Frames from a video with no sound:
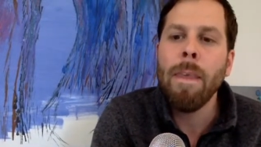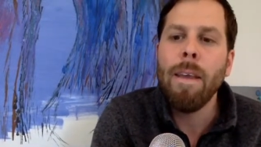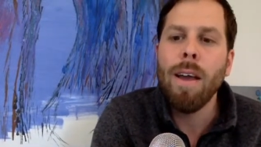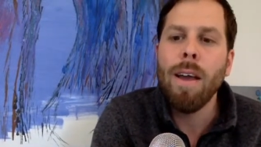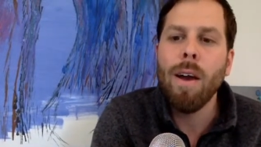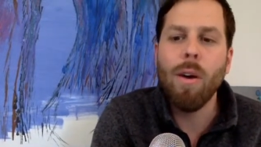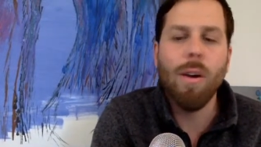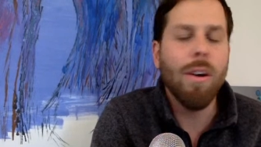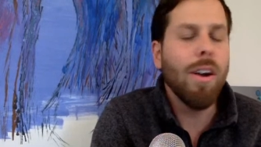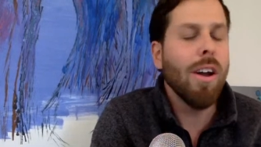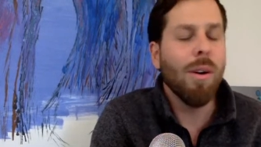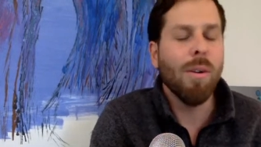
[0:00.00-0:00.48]

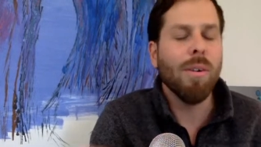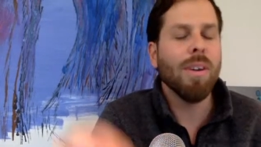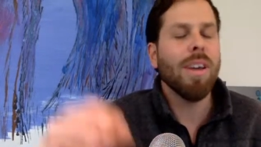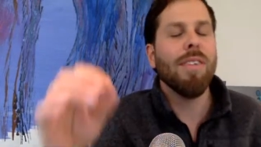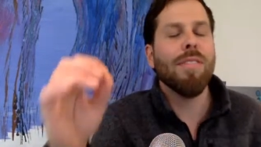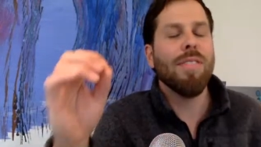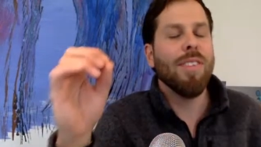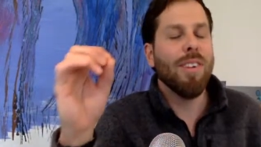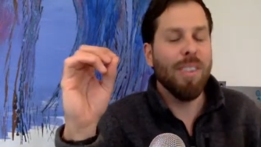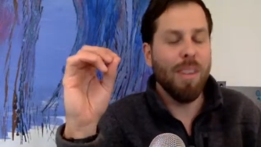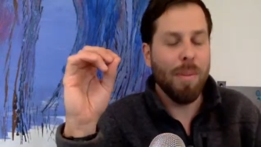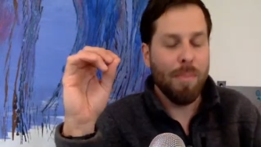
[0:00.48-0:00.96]
Or no,
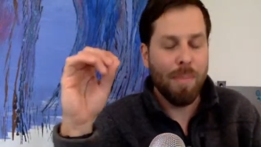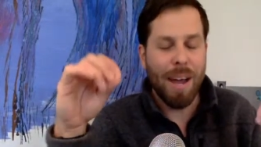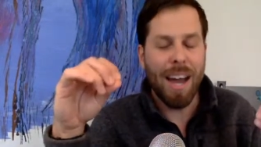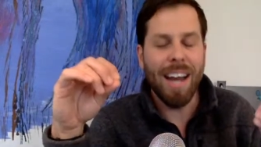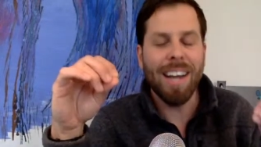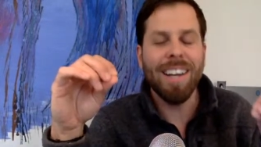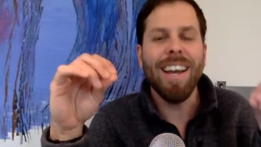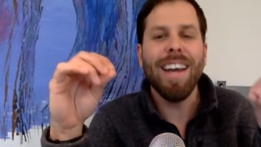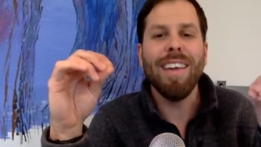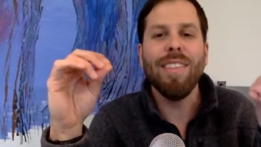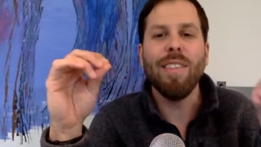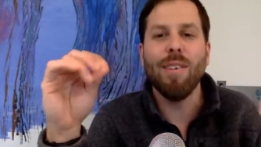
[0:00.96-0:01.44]
if they're the
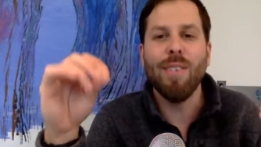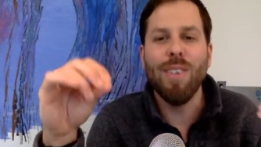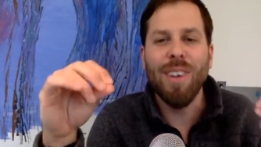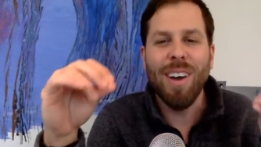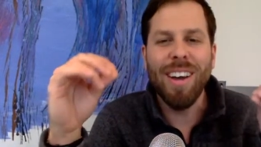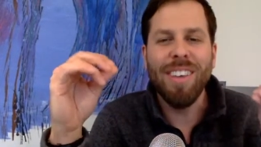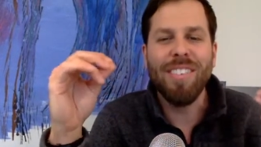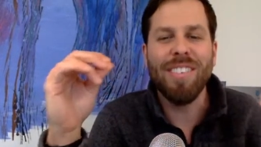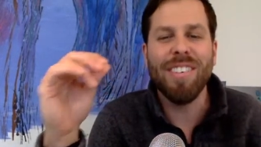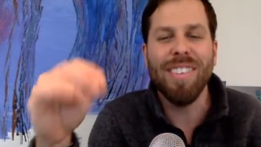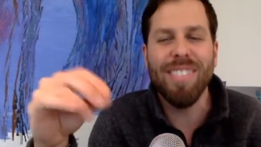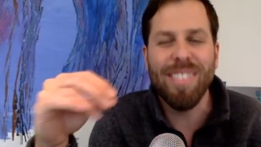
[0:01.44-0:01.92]
bad guy, they're
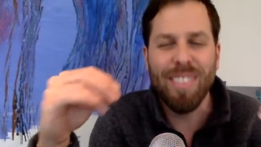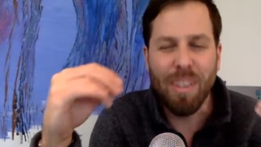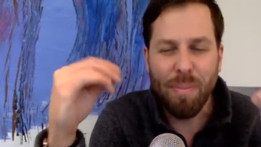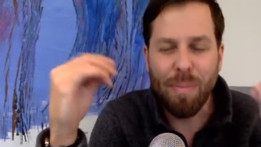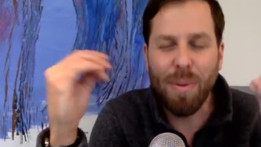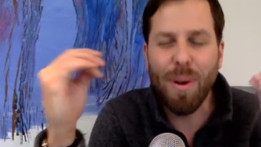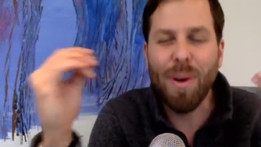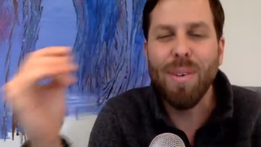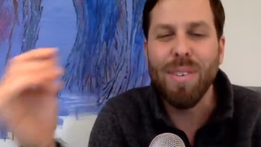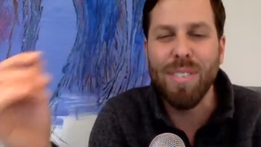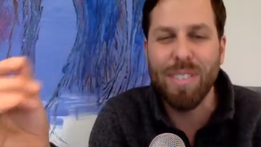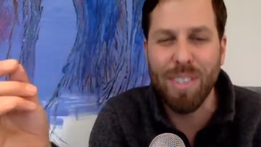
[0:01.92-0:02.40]
not just
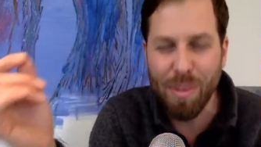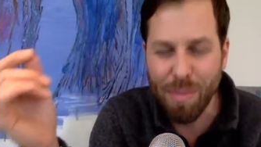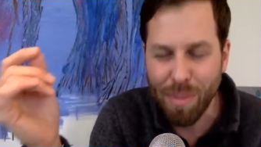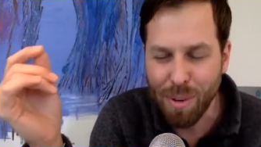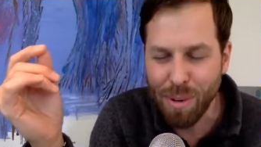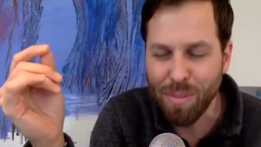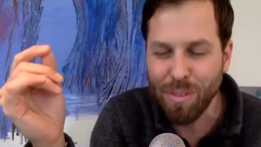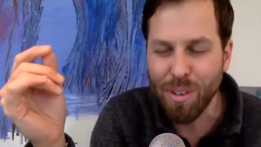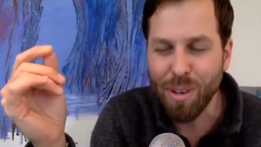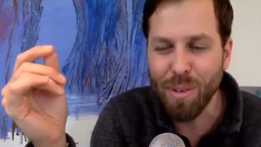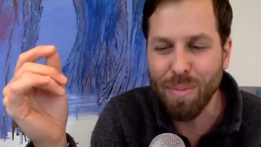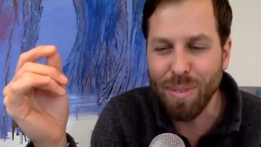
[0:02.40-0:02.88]
supposed to
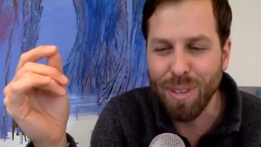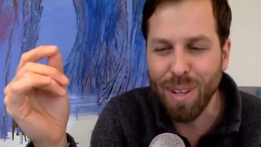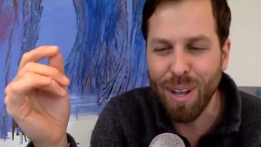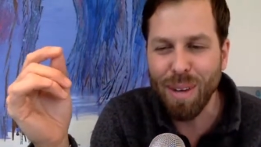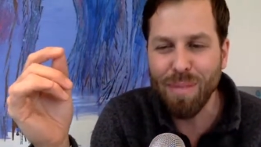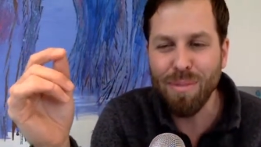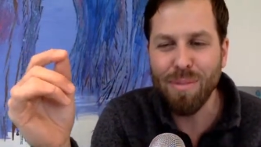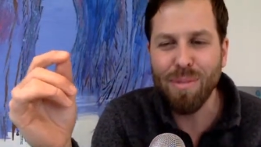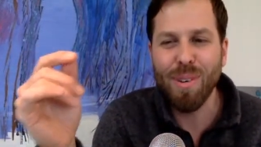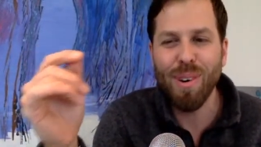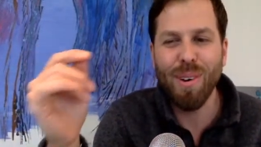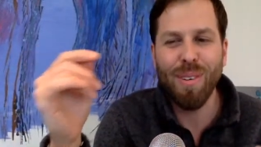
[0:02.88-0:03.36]
move your
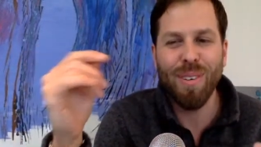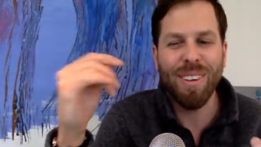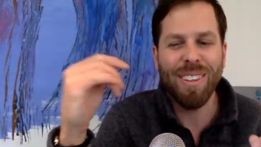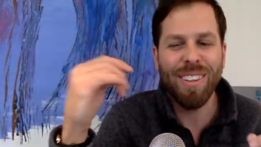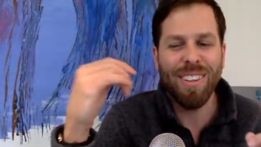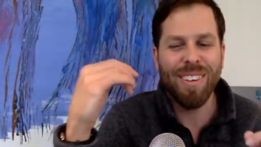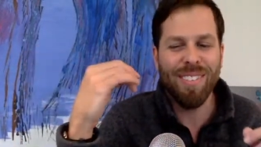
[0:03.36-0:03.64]
plot forward.